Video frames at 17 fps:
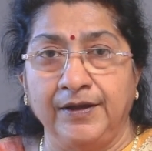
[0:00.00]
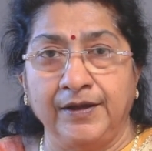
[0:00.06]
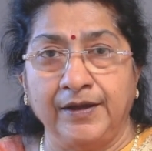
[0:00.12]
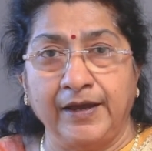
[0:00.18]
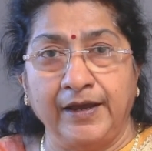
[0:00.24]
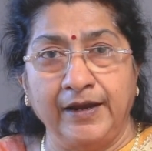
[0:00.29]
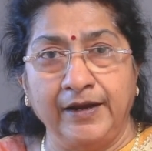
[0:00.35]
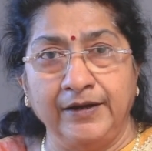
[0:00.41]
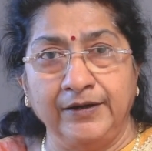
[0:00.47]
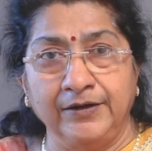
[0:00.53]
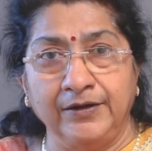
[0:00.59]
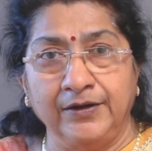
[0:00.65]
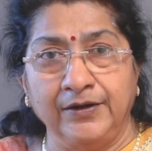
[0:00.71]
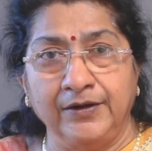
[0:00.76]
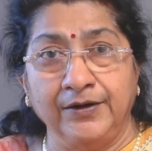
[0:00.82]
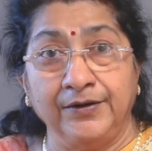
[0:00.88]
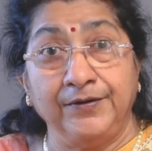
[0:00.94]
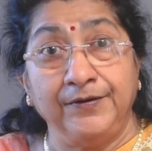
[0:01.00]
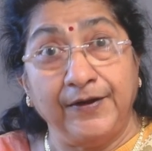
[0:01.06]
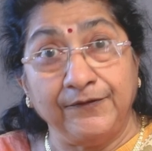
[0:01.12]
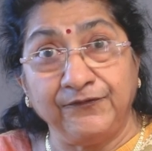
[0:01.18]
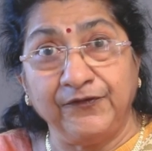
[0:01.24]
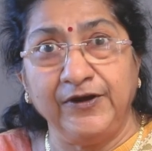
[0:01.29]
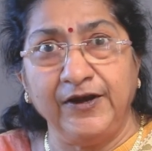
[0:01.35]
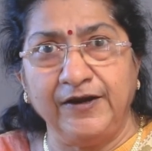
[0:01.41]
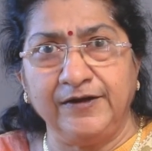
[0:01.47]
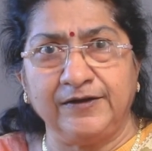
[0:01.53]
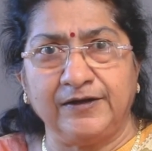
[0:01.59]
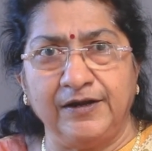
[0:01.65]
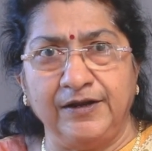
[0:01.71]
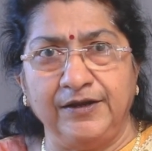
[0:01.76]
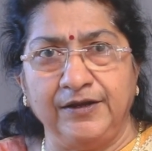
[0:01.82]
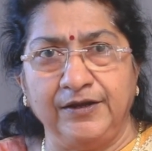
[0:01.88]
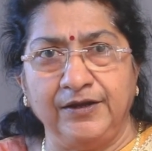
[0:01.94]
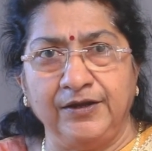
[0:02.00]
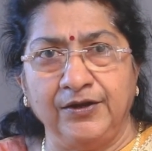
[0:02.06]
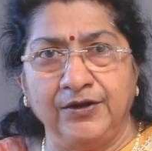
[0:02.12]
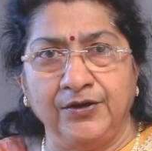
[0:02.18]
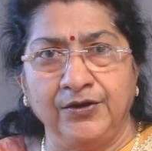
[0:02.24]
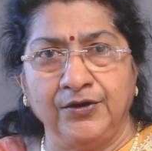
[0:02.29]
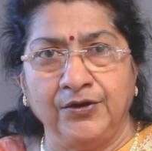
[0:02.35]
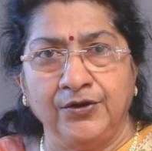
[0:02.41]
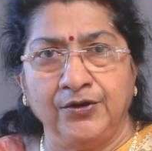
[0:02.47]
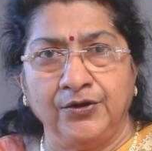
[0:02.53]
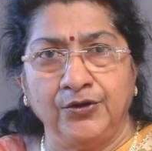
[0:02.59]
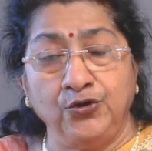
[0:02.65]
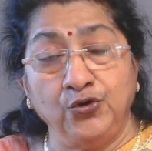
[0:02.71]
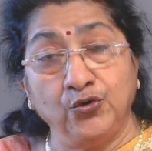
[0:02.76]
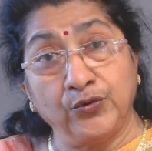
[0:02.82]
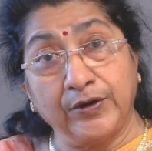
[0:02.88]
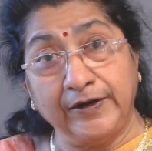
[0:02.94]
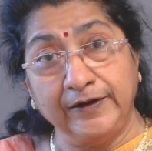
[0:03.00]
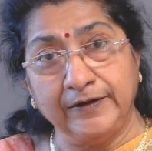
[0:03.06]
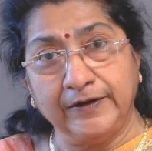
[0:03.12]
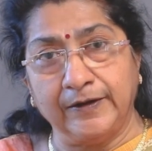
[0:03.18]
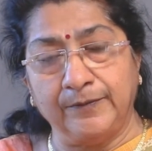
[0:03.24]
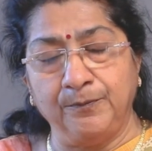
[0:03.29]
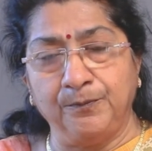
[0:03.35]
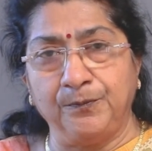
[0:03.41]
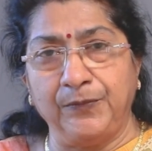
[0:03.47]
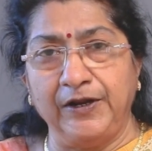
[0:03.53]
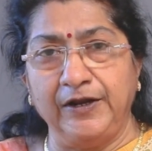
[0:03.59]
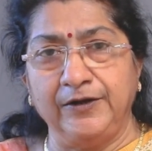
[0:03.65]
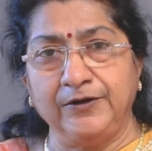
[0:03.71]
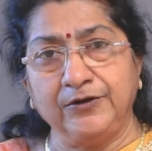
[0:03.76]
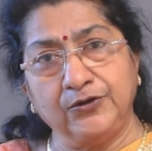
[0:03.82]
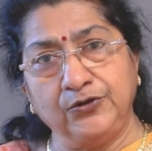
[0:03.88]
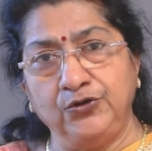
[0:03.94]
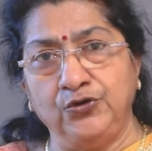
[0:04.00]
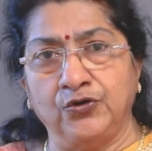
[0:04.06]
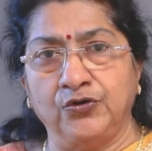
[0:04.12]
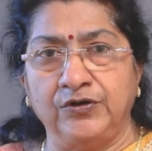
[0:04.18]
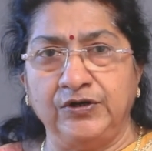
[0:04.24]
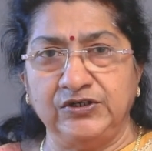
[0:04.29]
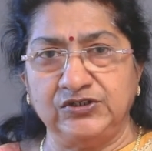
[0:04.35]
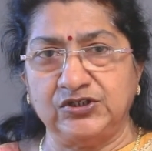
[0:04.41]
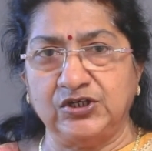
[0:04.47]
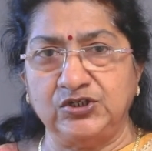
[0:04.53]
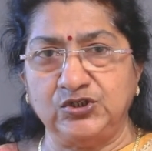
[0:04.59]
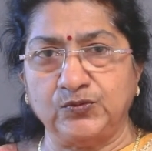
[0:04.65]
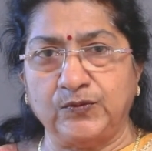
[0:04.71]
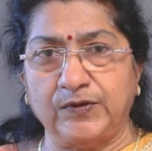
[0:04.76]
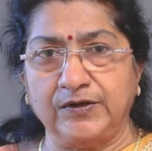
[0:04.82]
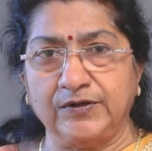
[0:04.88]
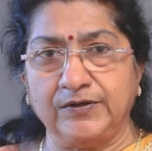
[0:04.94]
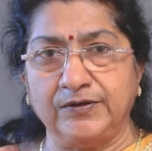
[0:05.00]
and definitely you can complete your research work.